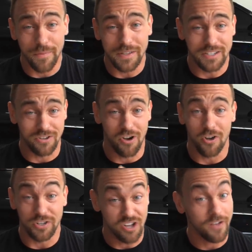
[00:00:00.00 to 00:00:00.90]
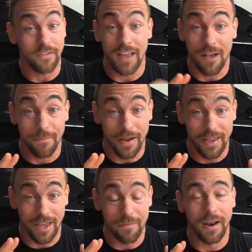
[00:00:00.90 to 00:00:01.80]
This is all just off the top of my
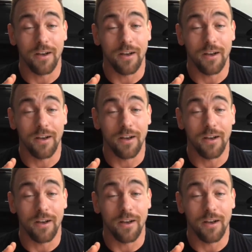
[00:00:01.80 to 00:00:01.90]
head, but I